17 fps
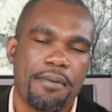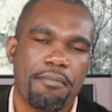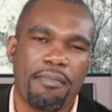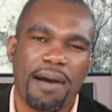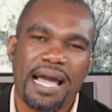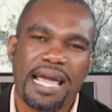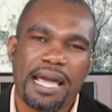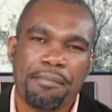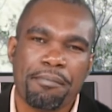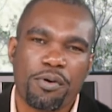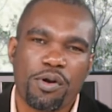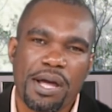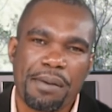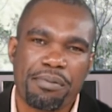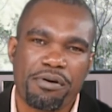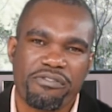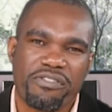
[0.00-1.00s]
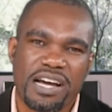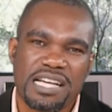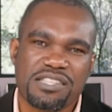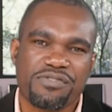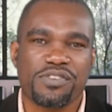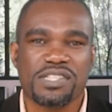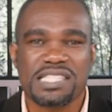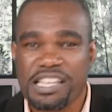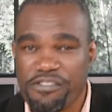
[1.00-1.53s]
My employer provides
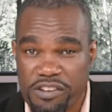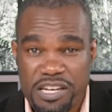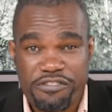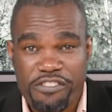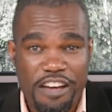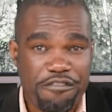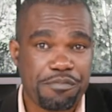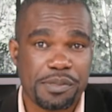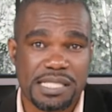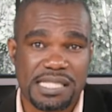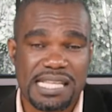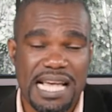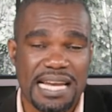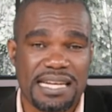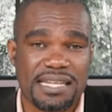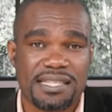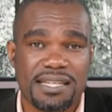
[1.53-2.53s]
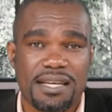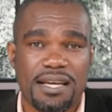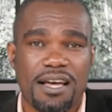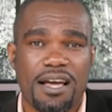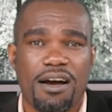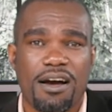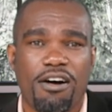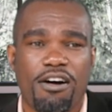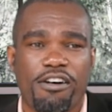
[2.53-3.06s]
for 75%
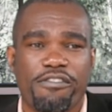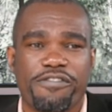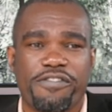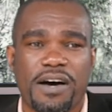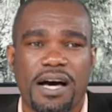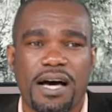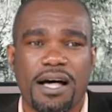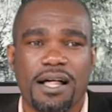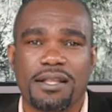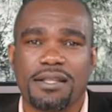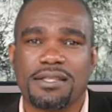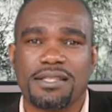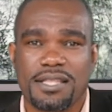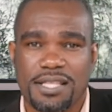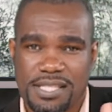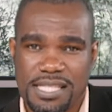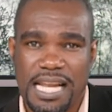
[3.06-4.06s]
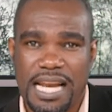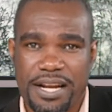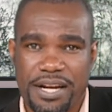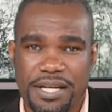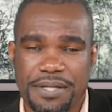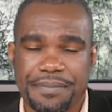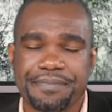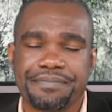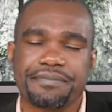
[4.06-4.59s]
of uh, the
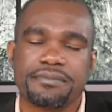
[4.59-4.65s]
salary